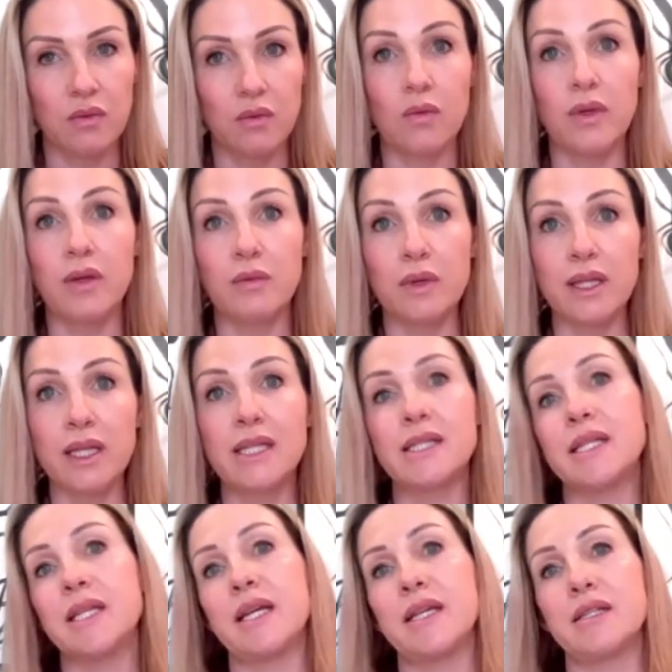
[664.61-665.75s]
we really
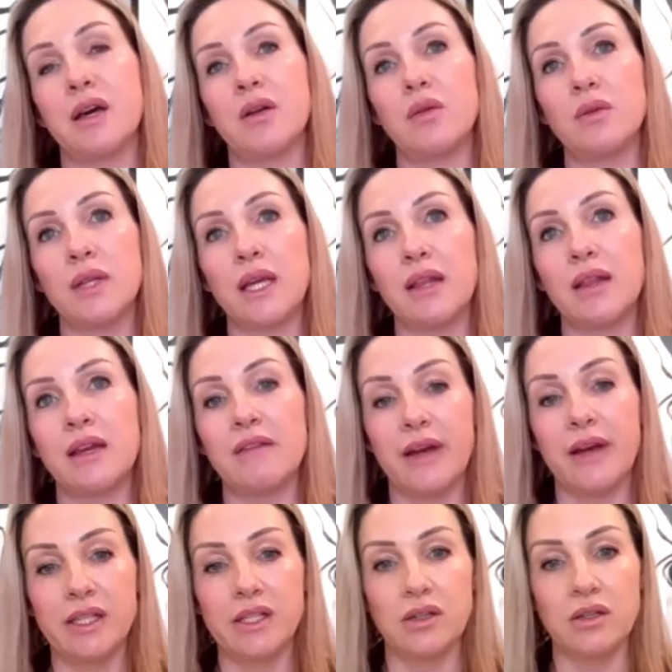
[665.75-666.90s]
see as not only the
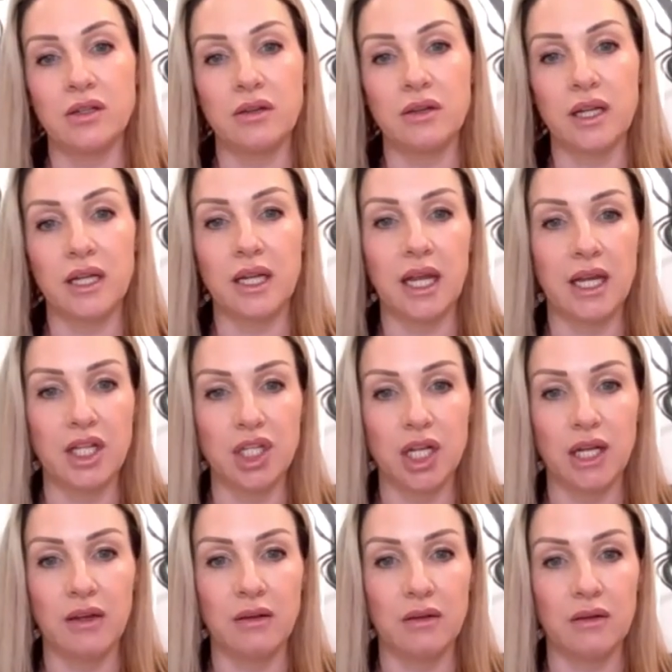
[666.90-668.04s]
advisor
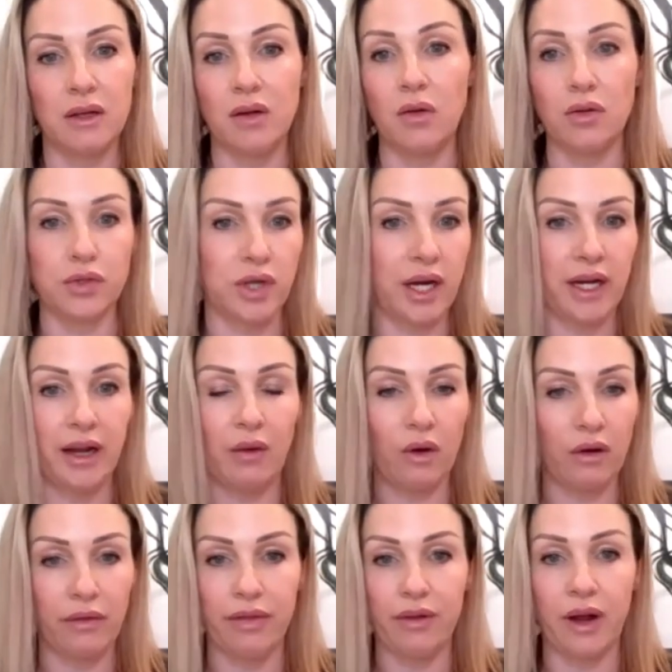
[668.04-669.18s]
engaging an ultra high net
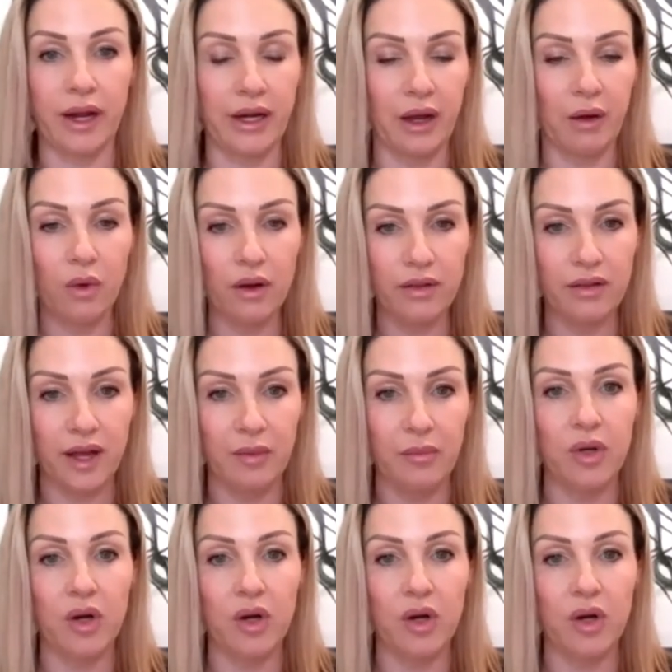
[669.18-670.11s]
worth or high net worth client,